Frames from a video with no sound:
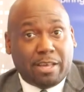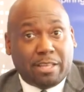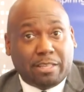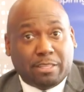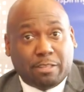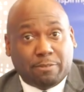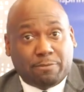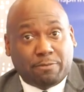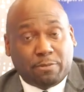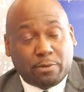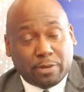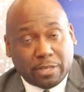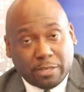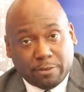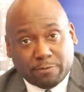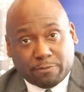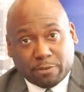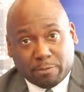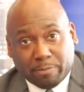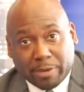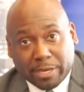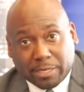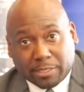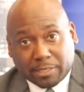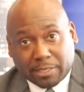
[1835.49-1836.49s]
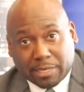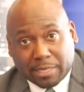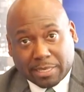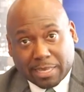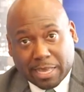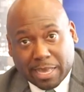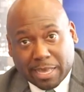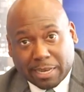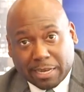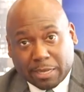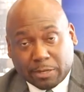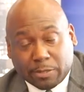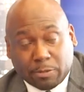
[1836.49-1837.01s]
the full information at
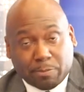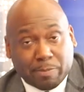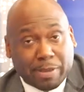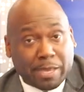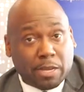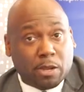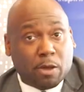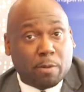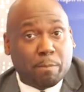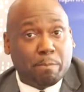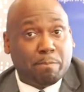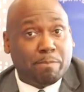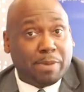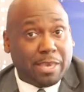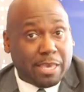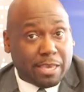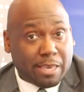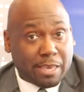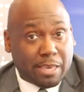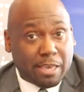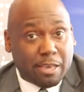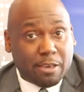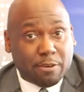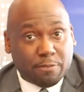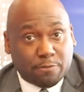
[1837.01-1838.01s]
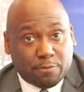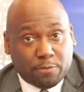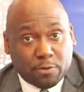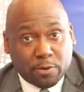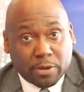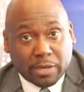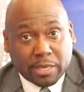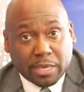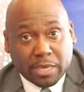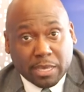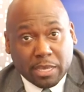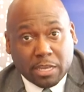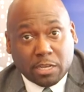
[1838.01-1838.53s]
hand and may not be
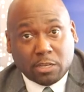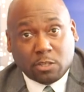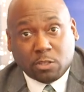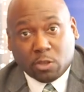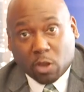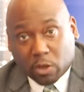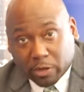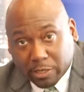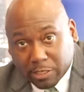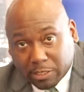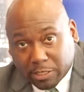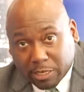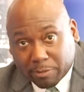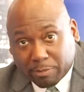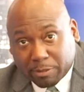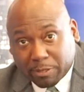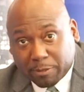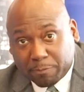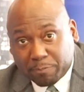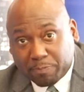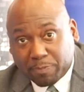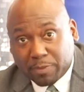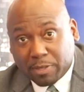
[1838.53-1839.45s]
fully knowledgeable.